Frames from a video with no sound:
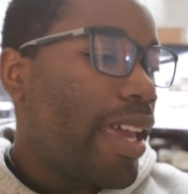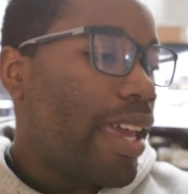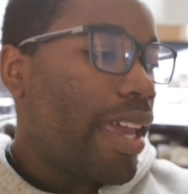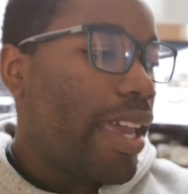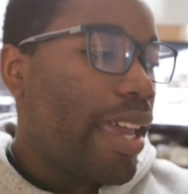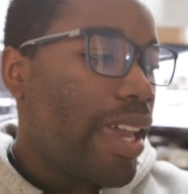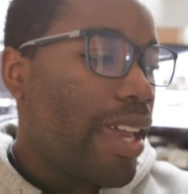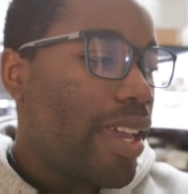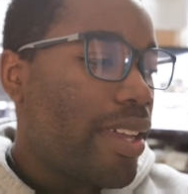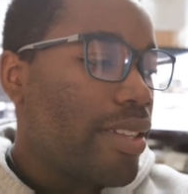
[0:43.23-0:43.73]

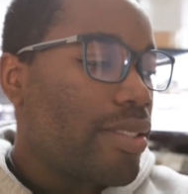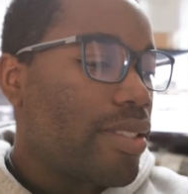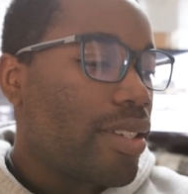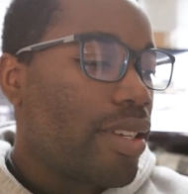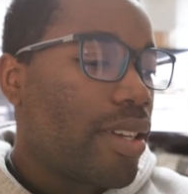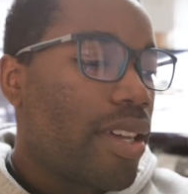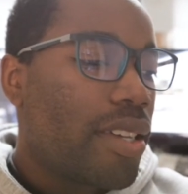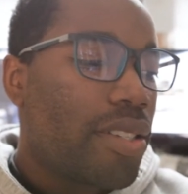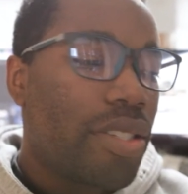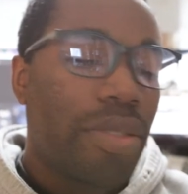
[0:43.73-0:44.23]
And
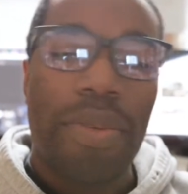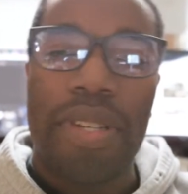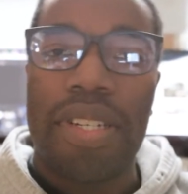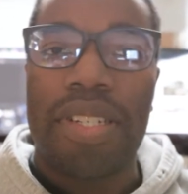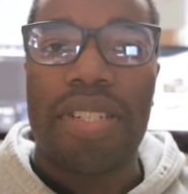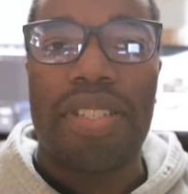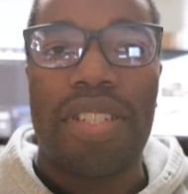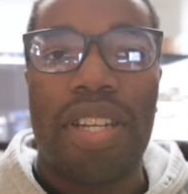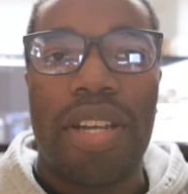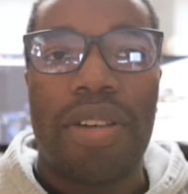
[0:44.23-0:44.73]
uh, I just
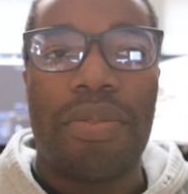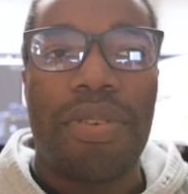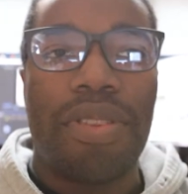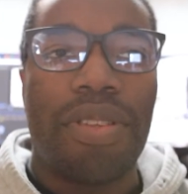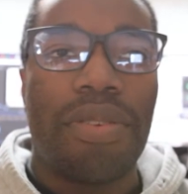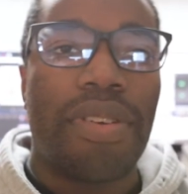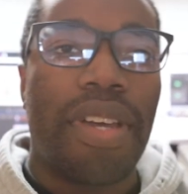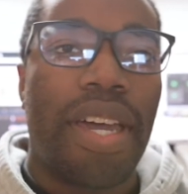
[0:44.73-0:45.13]
wanted to share it with you